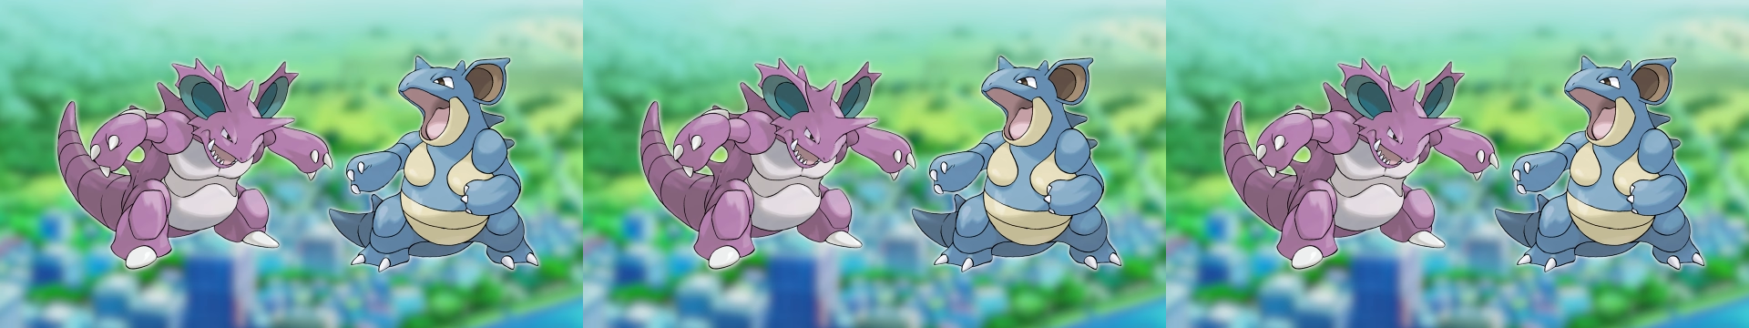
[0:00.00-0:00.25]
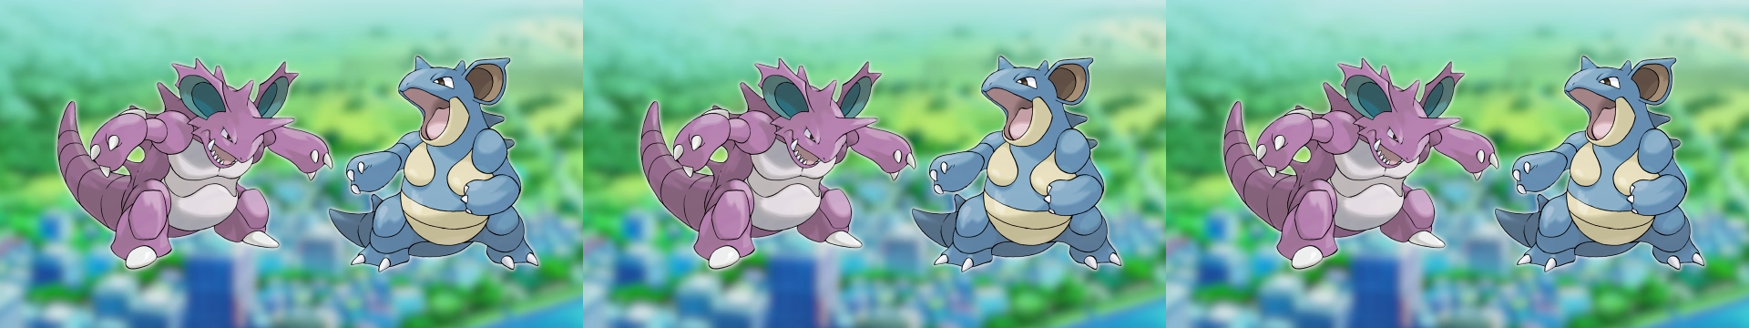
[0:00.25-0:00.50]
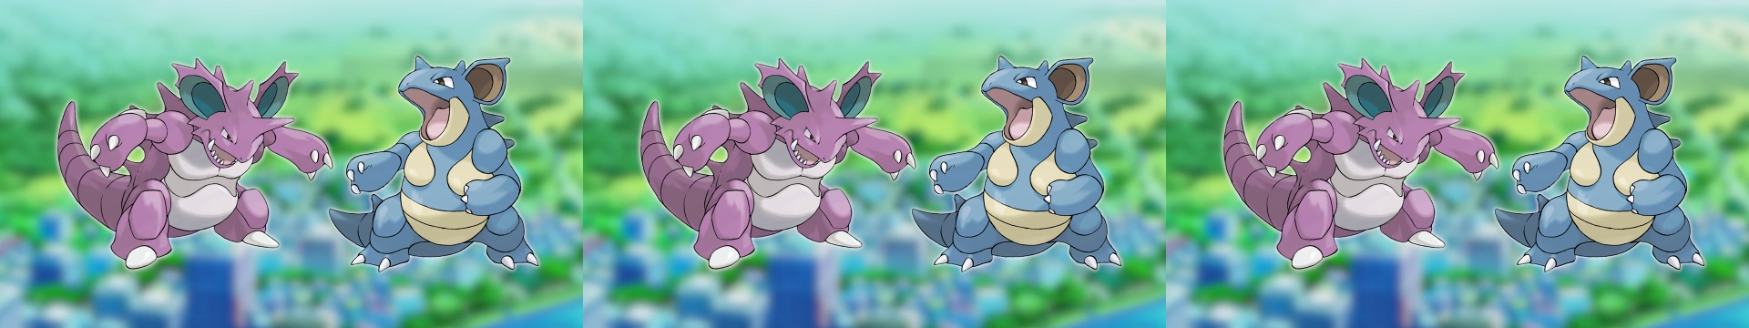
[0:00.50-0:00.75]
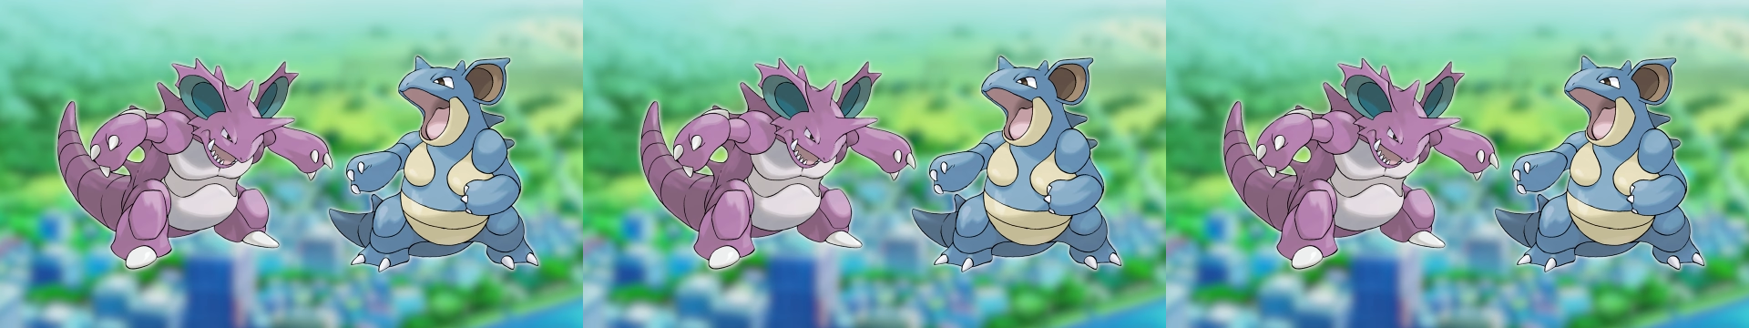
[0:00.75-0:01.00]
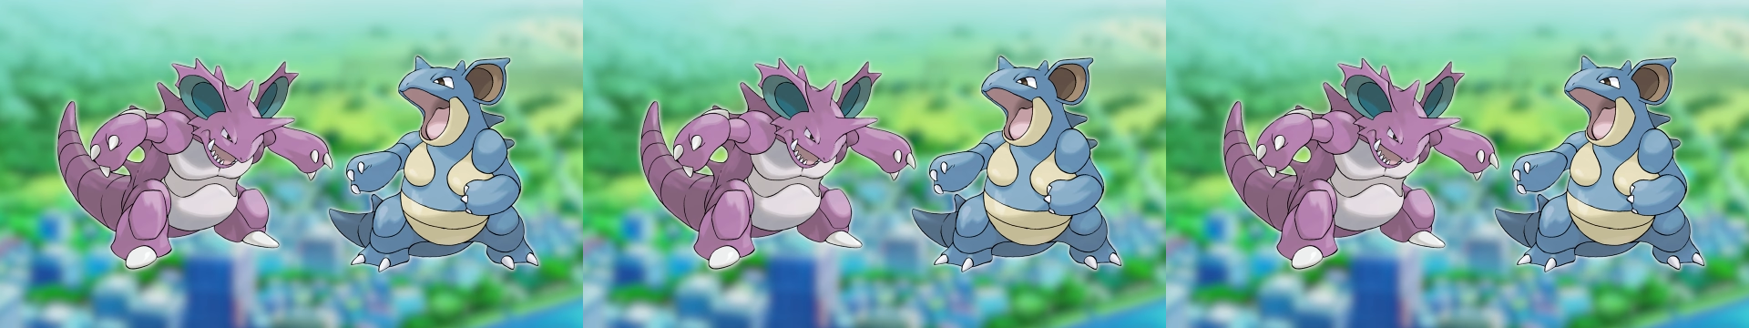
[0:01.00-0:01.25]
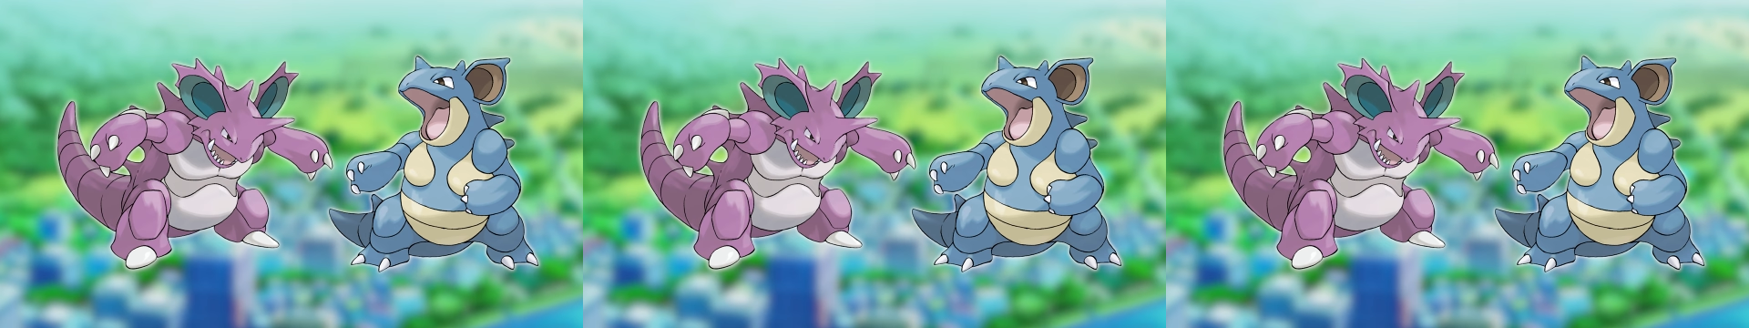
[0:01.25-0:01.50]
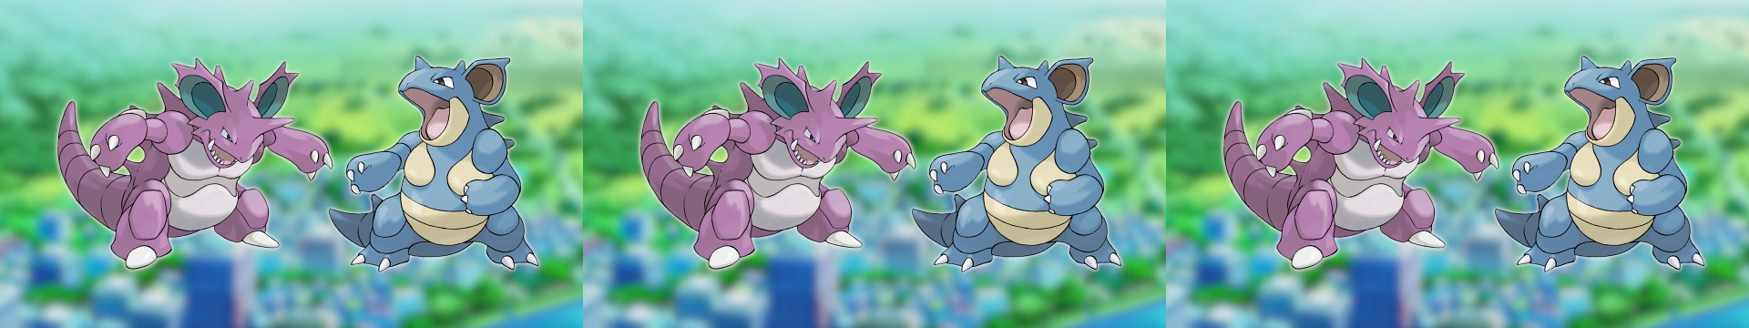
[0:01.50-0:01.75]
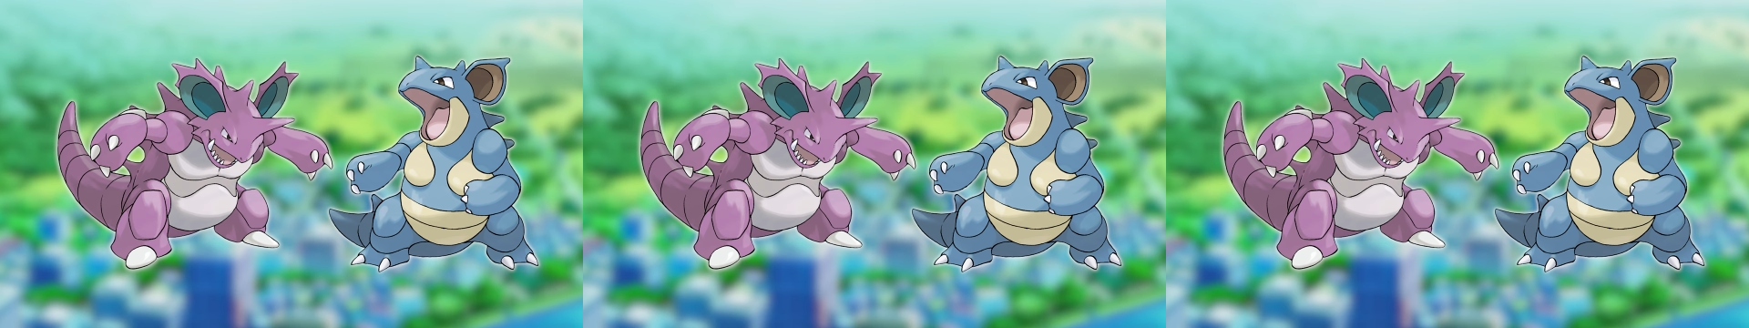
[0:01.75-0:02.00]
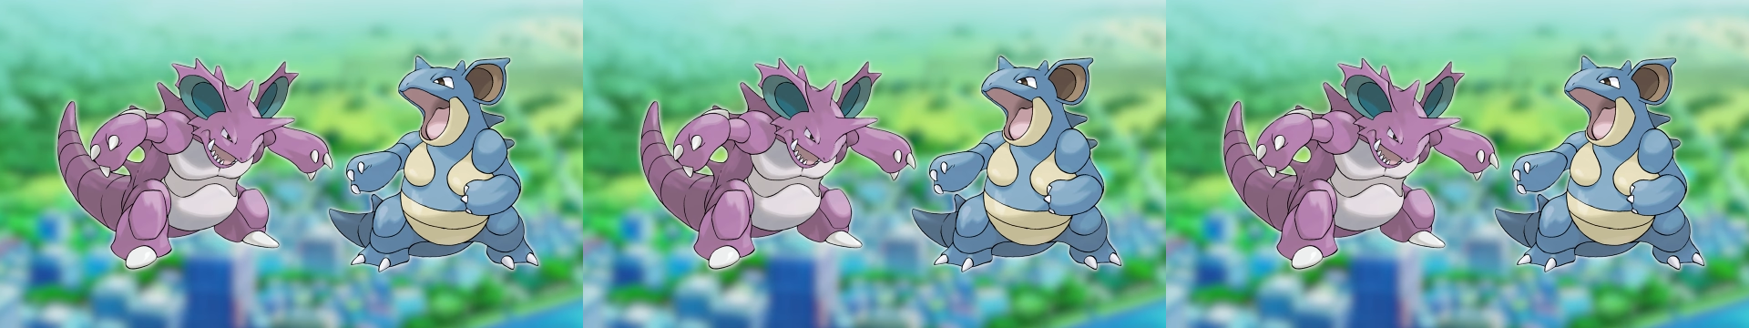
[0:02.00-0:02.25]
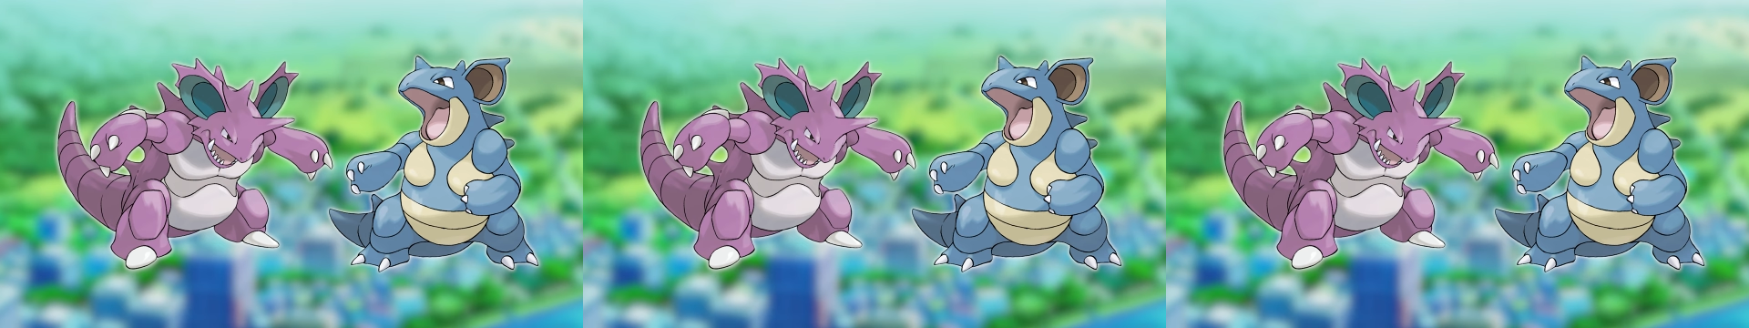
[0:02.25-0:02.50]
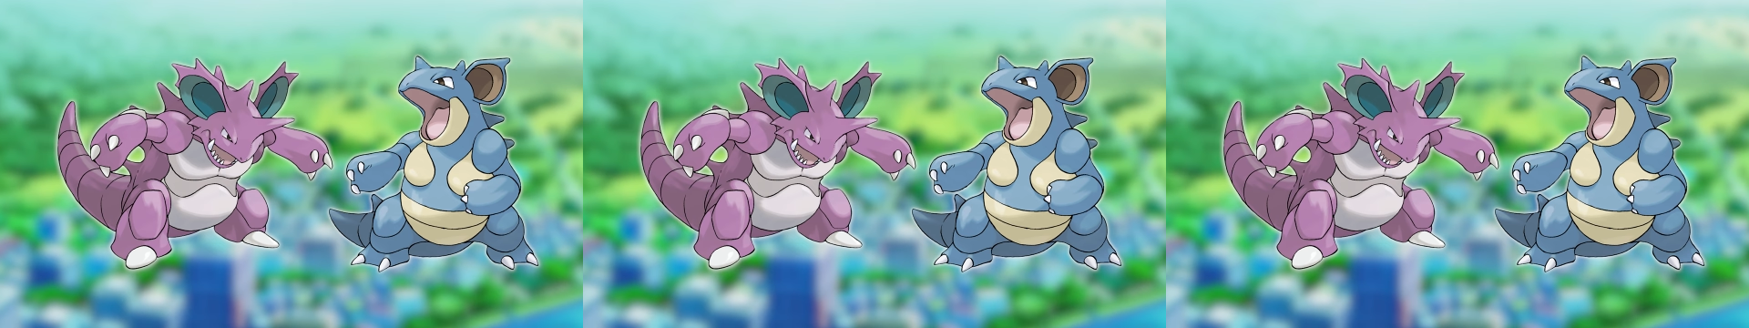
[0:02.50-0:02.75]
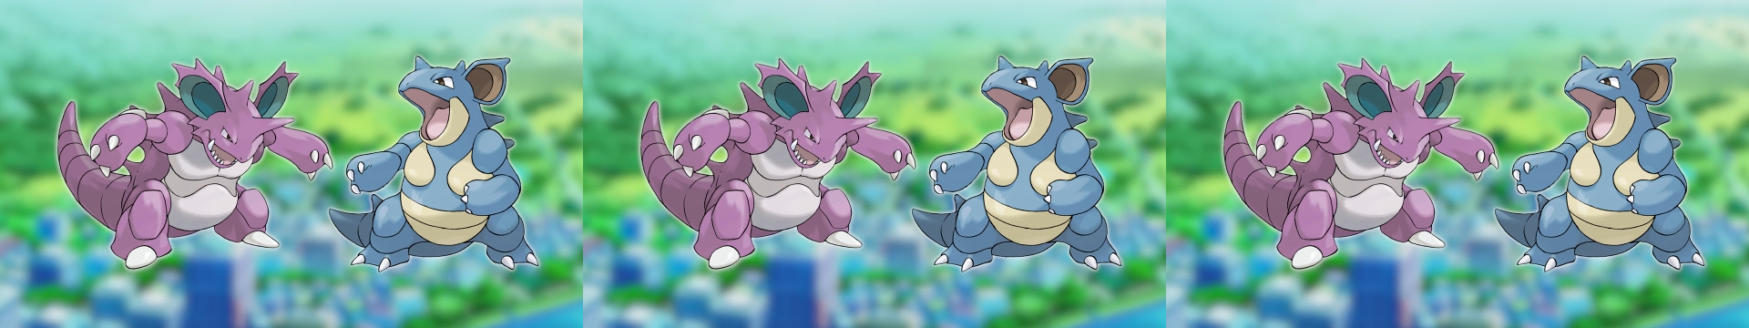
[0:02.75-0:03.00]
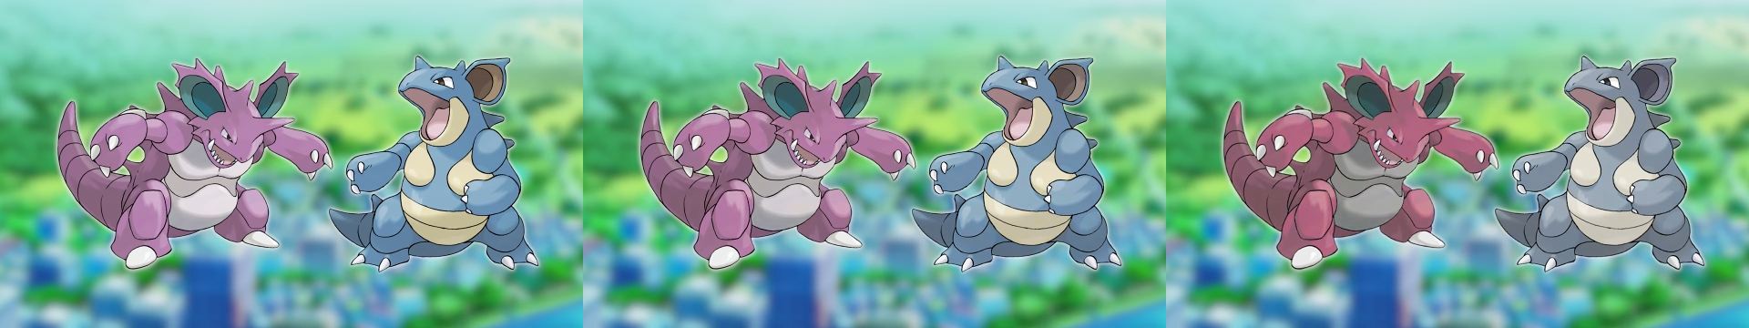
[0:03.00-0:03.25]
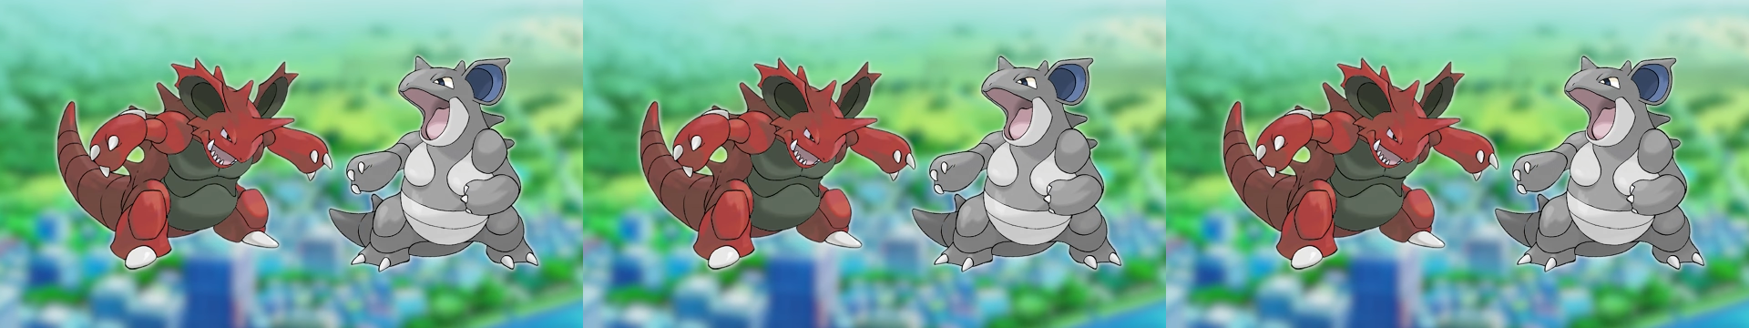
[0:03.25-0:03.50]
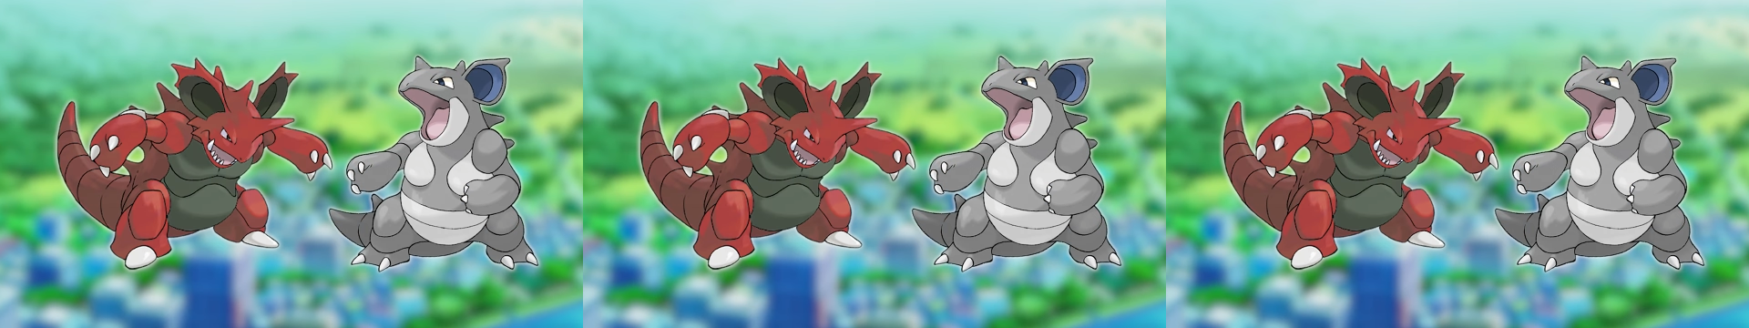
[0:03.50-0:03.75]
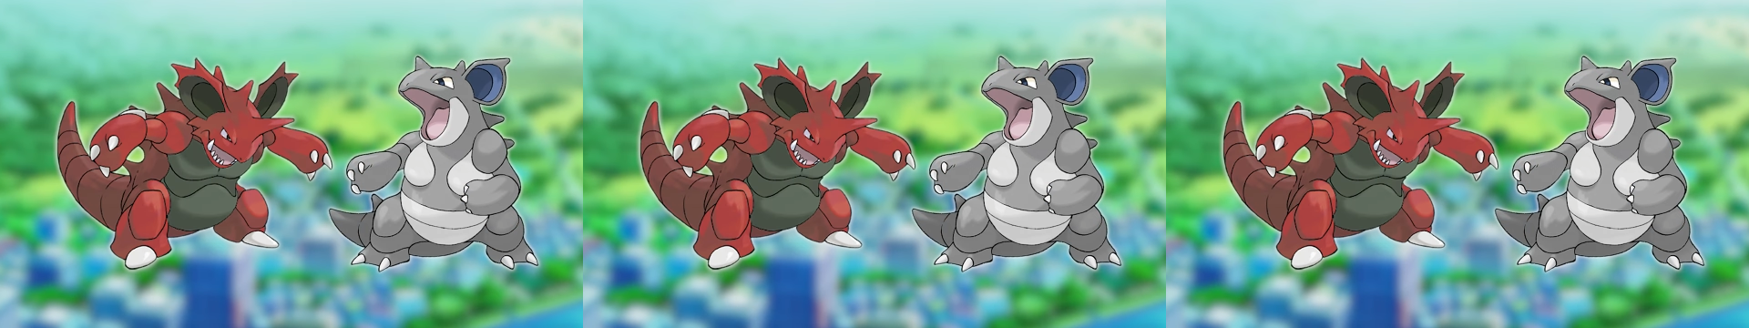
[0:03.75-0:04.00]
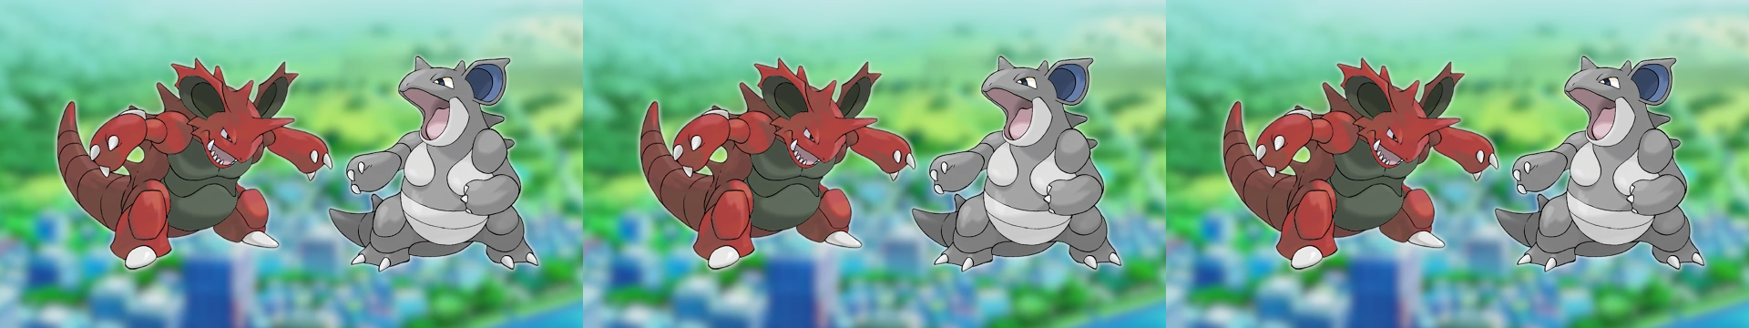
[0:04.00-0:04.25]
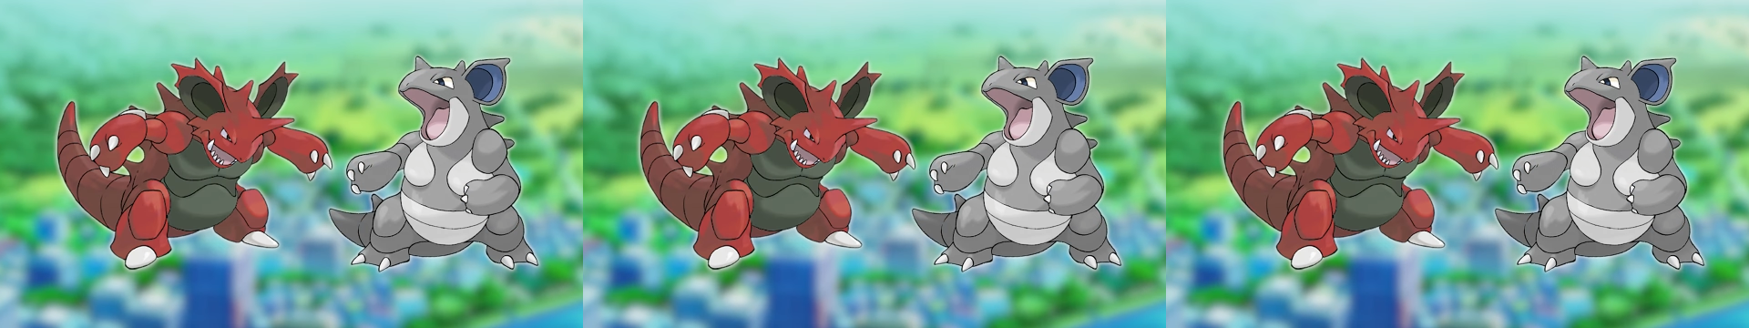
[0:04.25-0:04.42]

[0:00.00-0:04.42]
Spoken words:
[unreadable: no face in view]